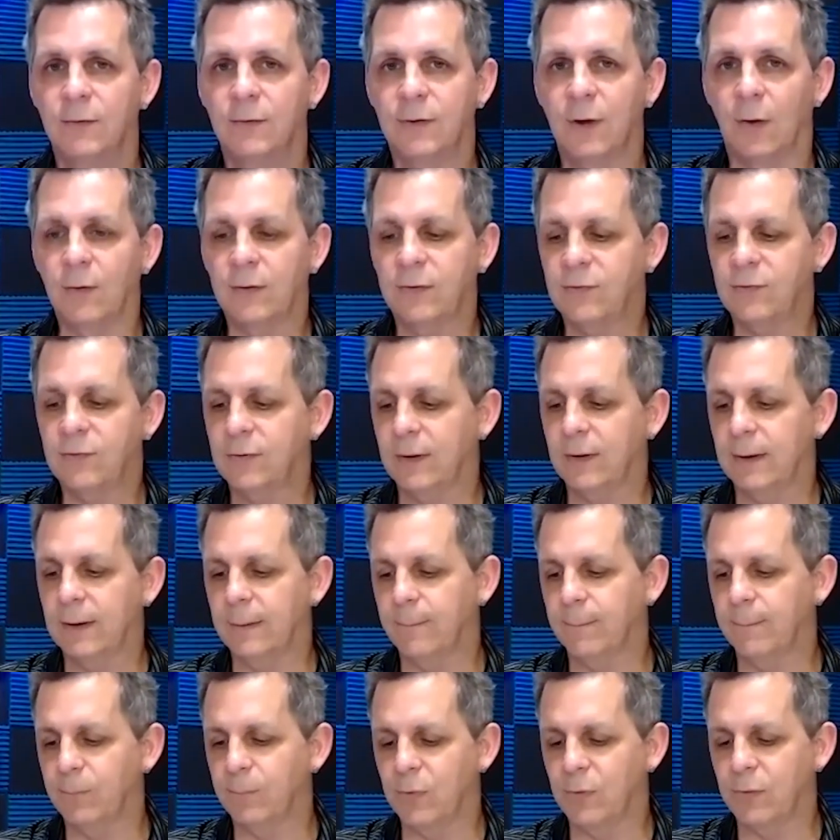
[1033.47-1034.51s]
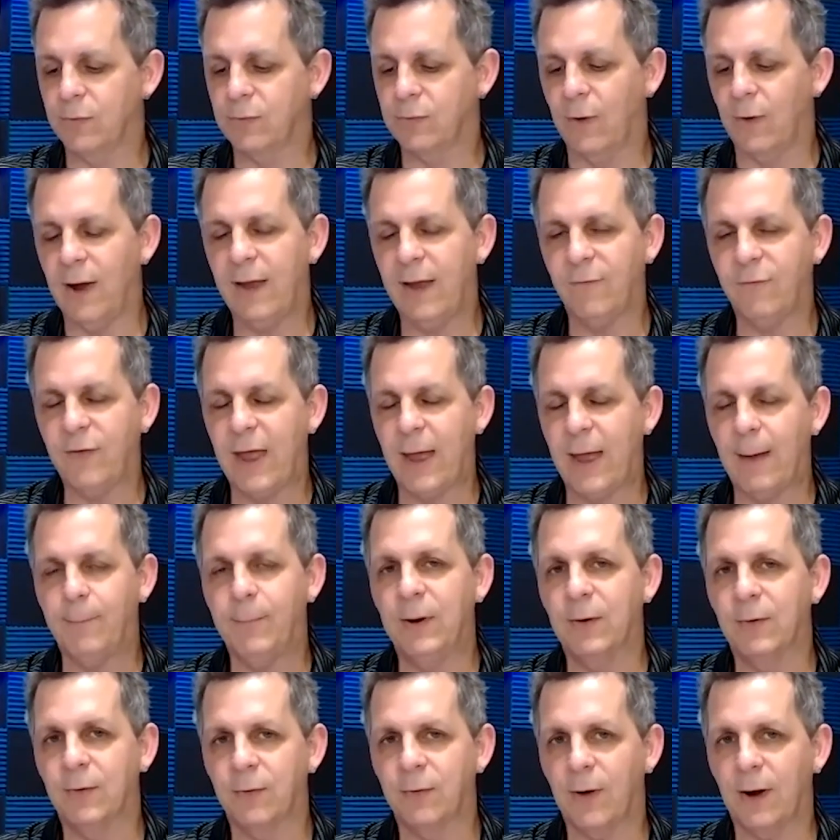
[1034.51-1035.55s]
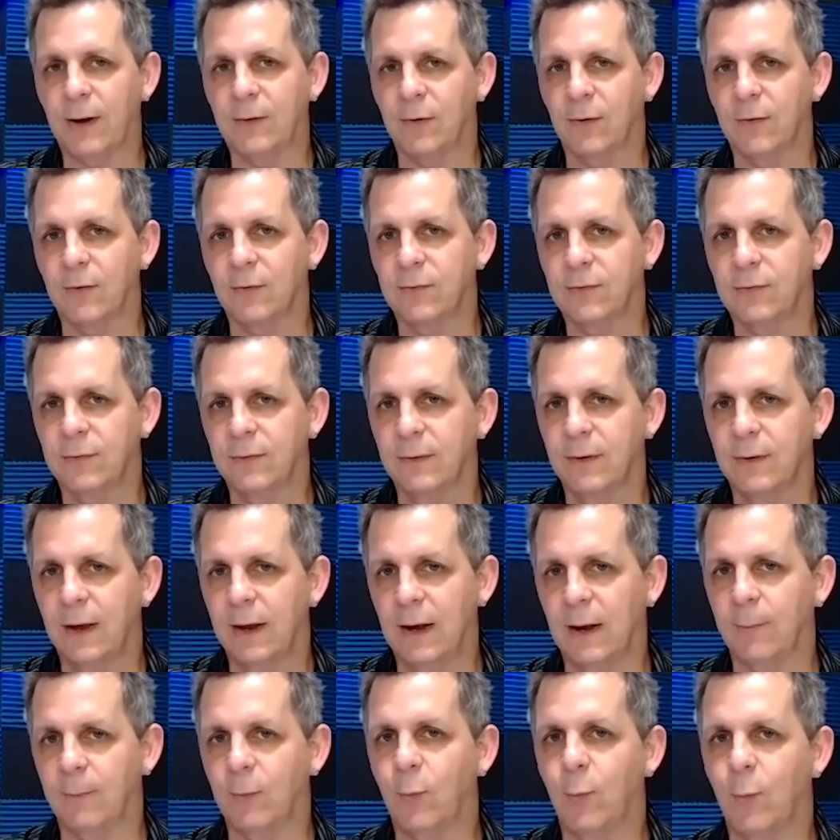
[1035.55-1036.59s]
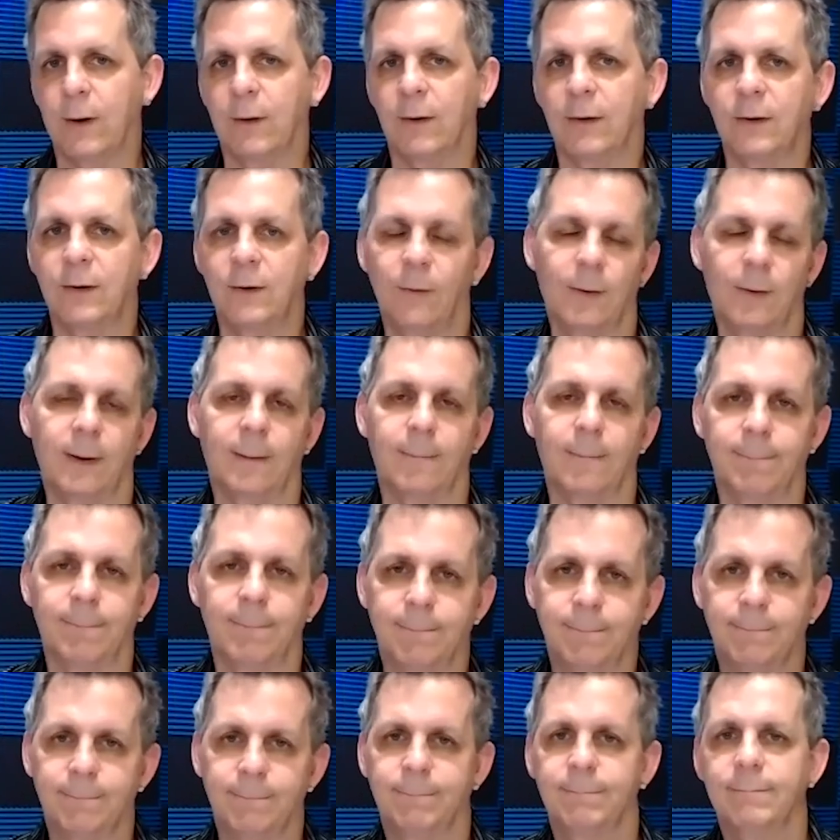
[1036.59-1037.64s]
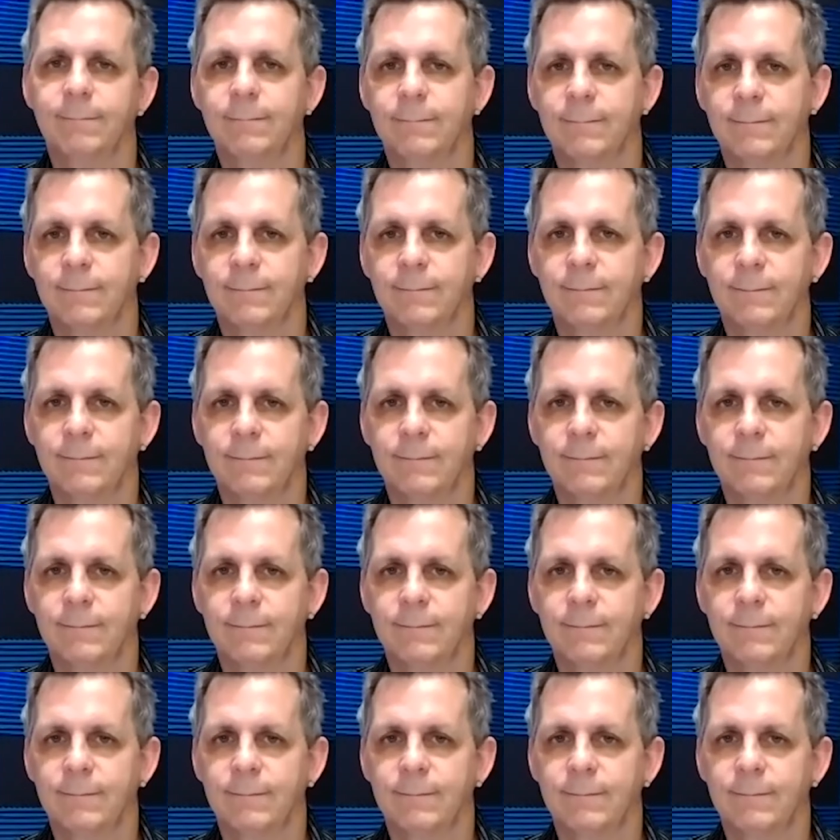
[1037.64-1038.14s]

So it's so I have happier directors and I'm quicker at doing it. Hmm.